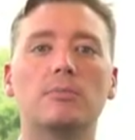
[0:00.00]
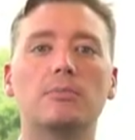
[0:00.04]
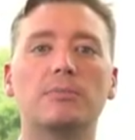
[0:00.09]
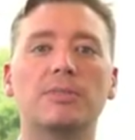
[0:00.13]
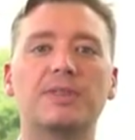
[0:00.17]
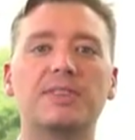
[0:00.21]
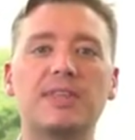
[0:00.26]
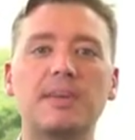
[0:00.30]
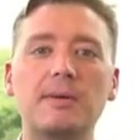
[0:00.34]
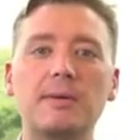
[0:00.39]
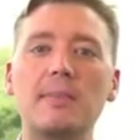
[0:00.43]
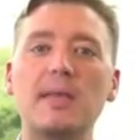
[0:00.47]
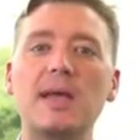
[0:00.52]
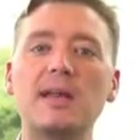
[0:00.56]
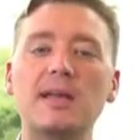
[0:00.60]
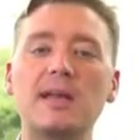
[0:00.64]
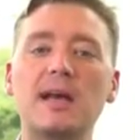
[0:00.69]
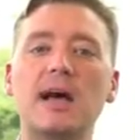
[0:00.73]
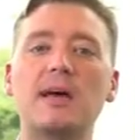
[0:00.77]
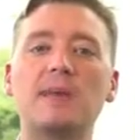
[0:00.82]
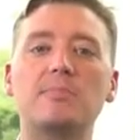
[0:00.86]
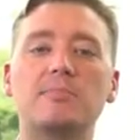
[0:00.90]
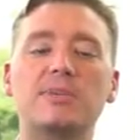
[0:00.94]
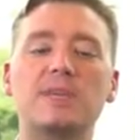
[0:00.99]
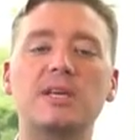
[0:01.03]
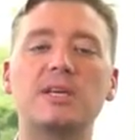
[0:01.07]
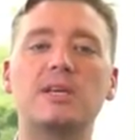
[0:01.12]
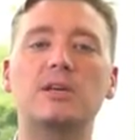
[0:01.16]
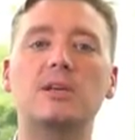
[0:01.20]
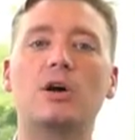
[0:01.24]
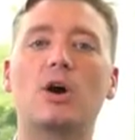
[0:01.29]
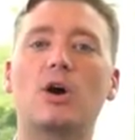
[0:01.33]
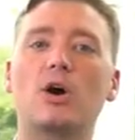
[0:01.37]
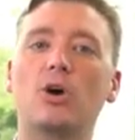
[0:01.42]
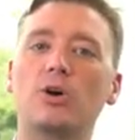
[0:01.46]
But they may not
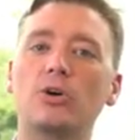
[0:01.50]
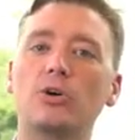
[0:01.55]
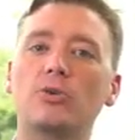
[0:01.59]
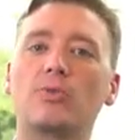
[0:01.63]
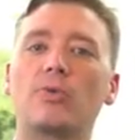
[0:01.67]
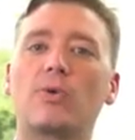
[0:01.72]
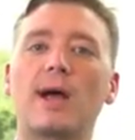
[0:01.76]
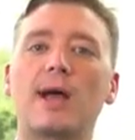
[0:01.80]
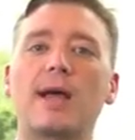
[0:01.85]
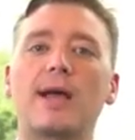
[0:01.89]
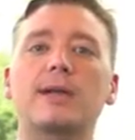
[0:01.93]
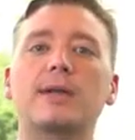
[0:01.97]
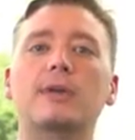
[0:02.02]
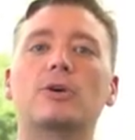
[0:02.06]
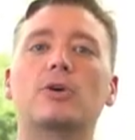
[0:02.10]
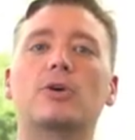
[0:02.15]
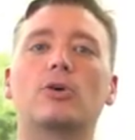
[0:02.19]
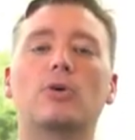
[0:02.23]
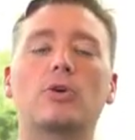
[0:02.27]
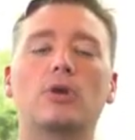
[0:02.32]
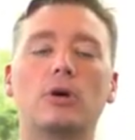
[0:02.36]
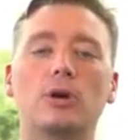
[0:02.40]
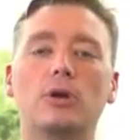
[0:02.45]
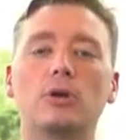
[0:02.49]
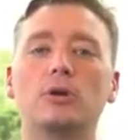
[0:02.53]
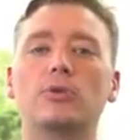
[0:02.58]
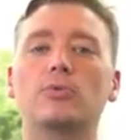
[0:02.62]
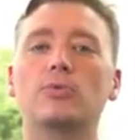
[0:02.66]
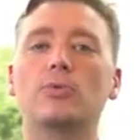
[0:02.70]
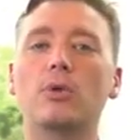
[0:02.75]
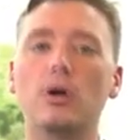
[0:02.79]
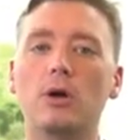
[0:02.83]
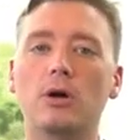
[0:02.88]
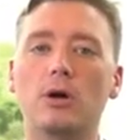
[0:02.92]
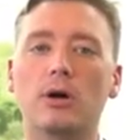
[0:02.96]
be all right or all
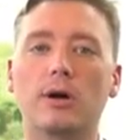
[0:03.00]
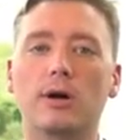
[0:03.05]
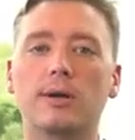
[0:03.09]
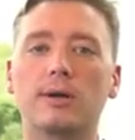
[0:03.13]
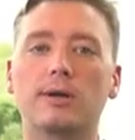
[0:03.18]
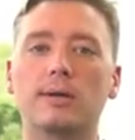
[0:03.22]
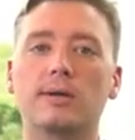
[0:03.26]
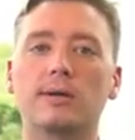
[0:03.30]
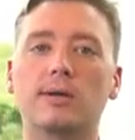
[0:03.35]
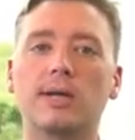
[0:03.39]
wrong.